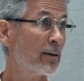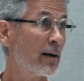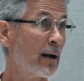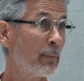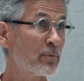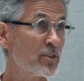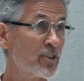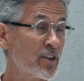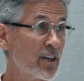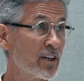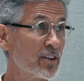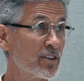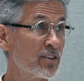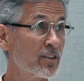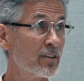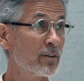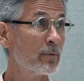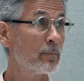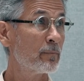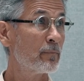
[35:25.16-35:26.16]

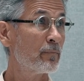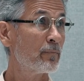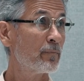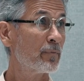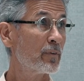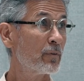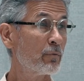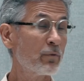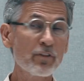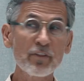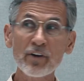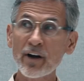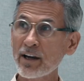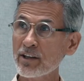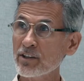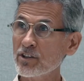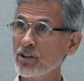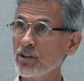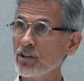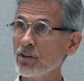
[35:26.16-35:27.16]
obsessed with the
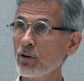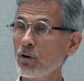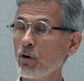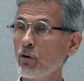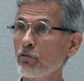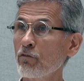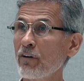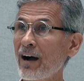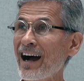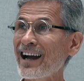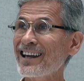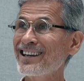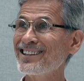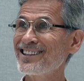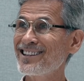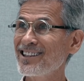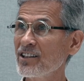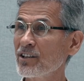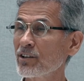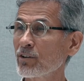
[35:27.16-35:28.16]
idea of
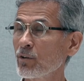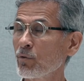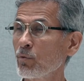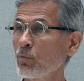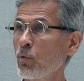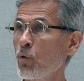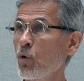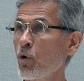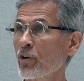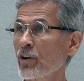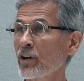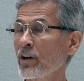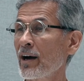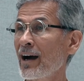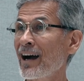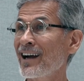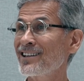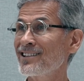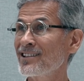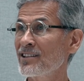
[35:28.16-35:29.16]
ideal warrior,
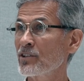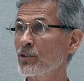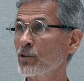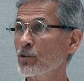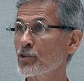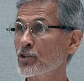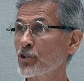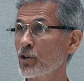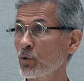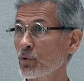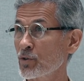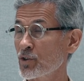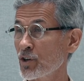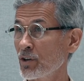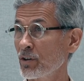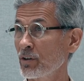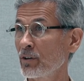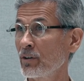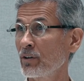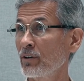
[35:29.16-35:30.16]
ideal
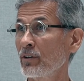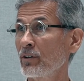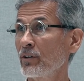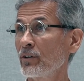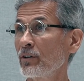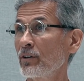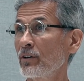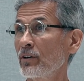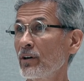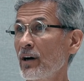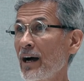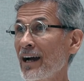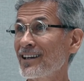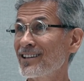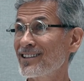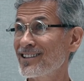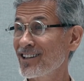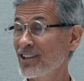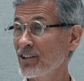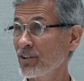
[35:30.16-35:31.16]
soldier,
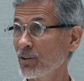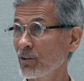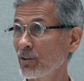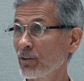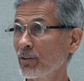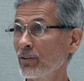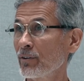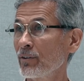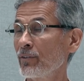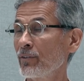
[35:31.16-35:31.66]
ideal.